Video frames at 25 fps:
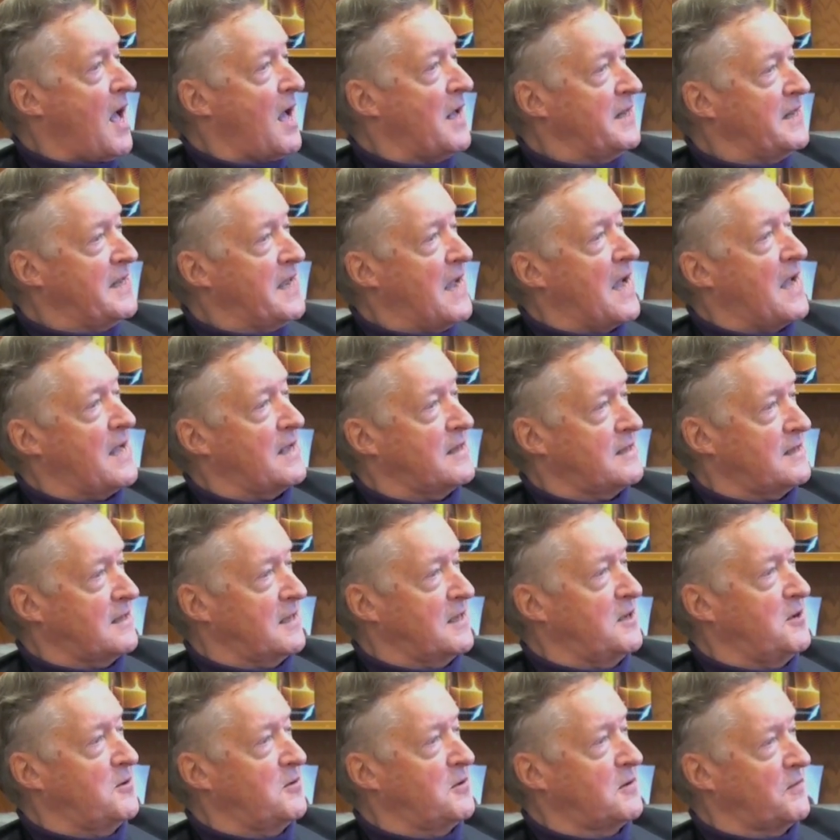And
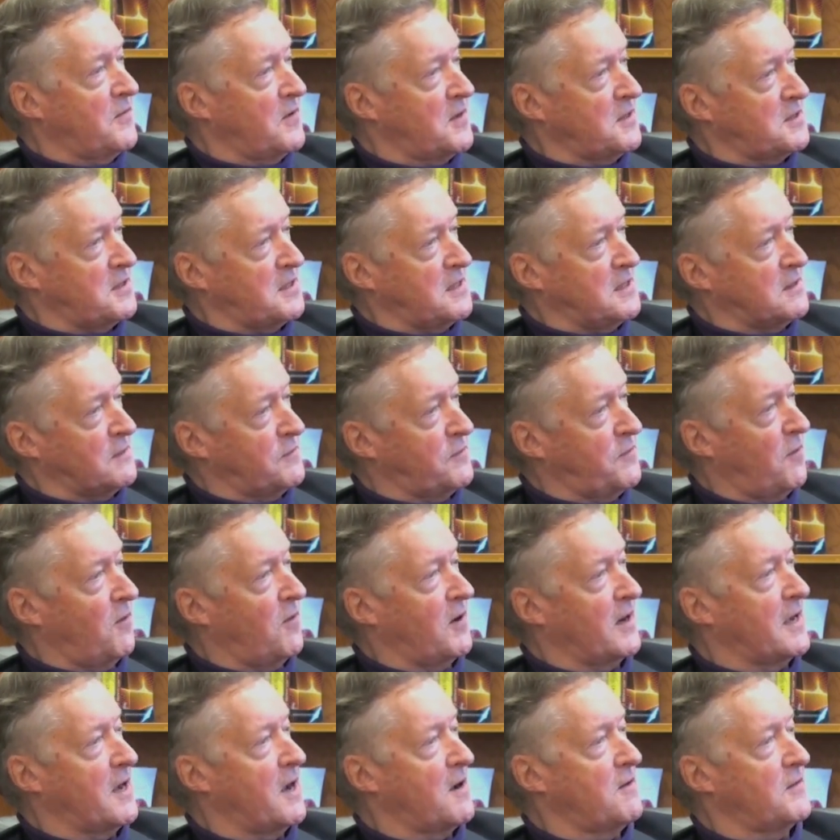yet universities are
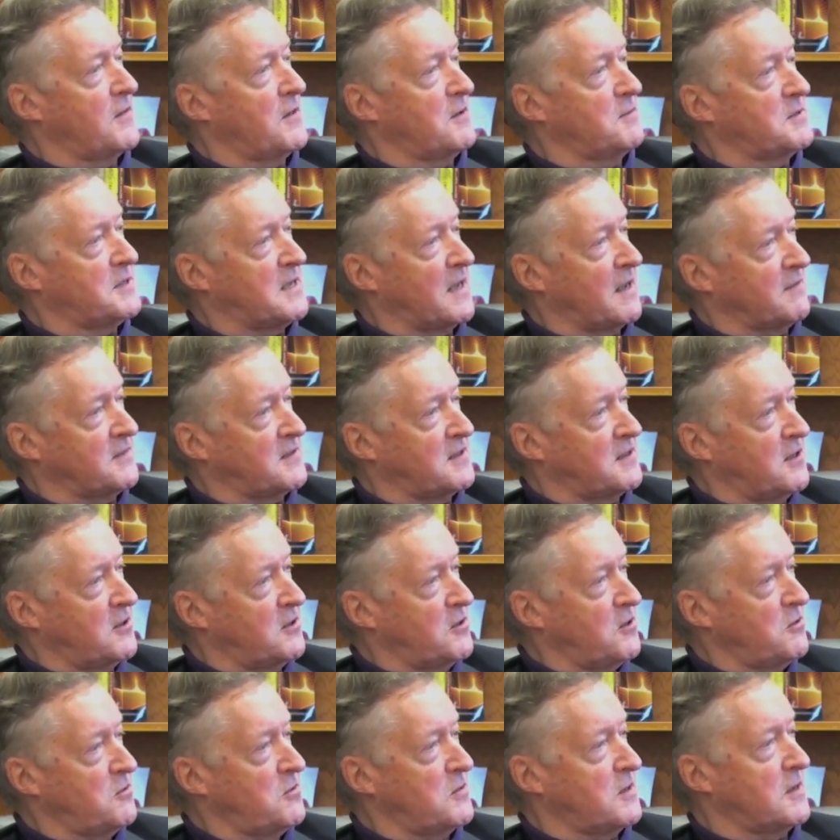falling over themselves to
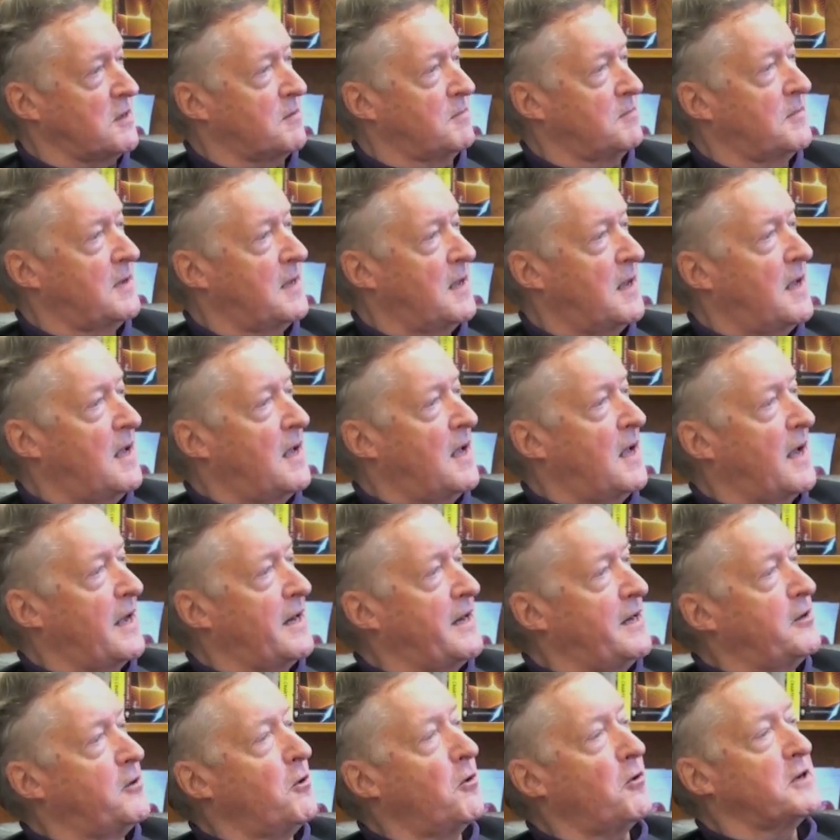do them,
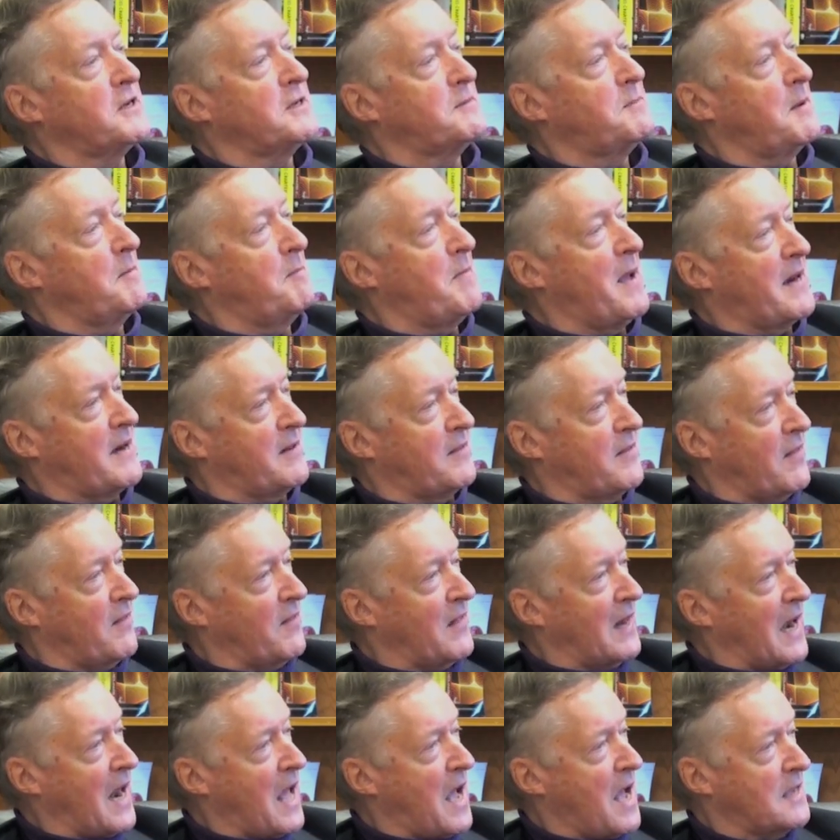and in order to be better
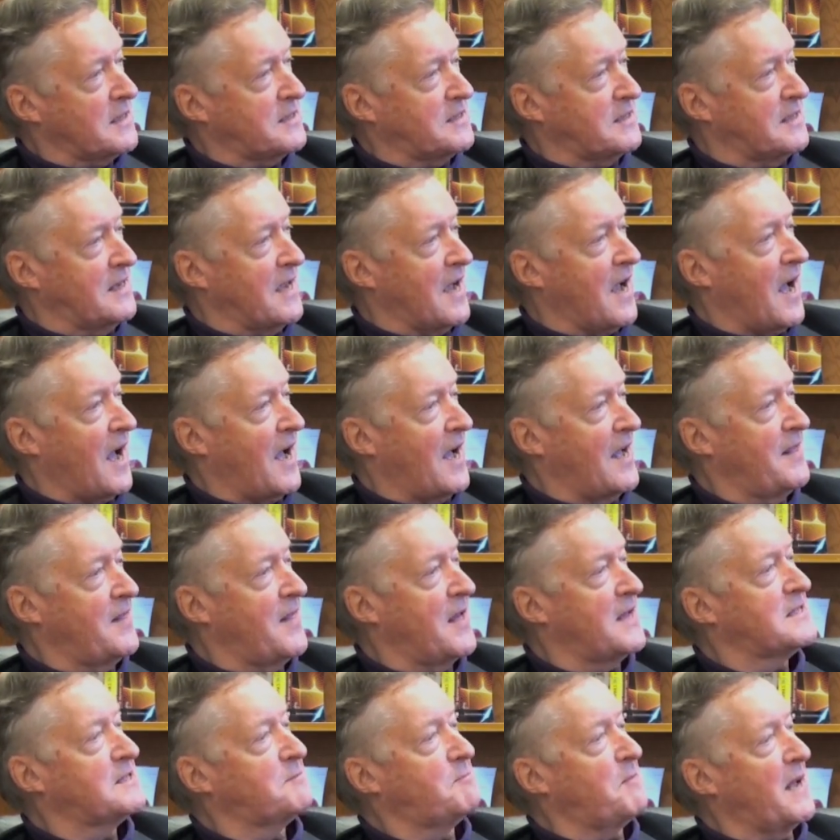than the last guy,
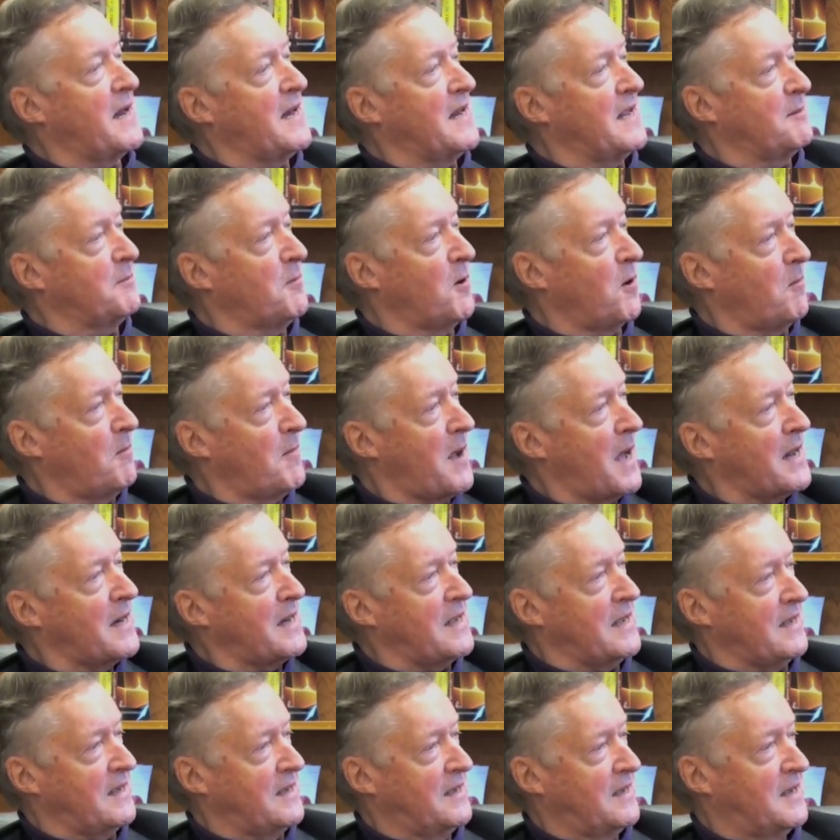they're spending more
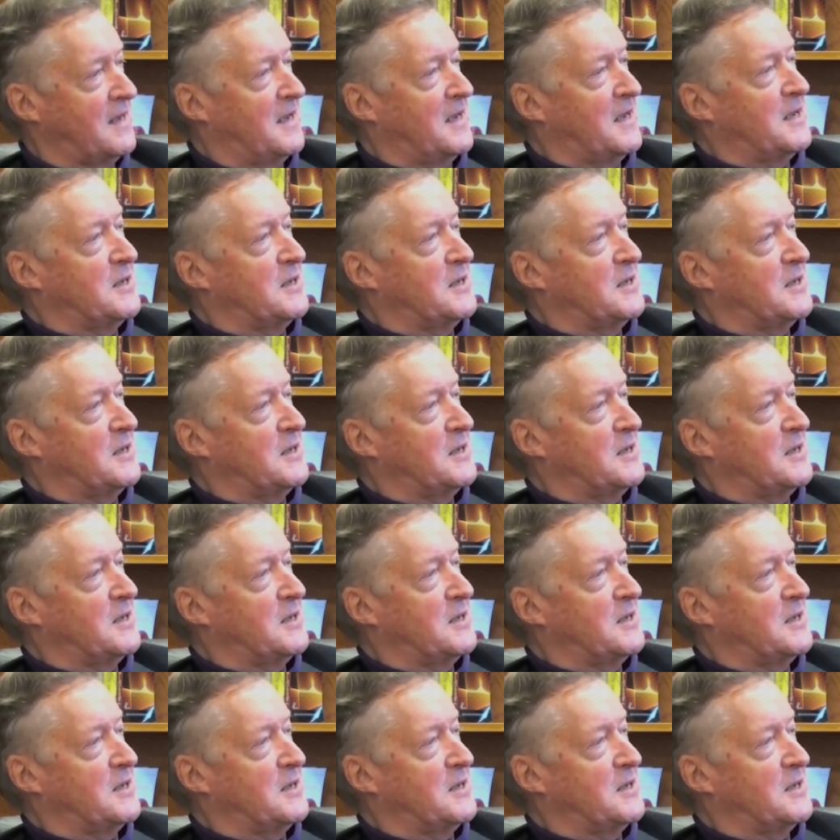money.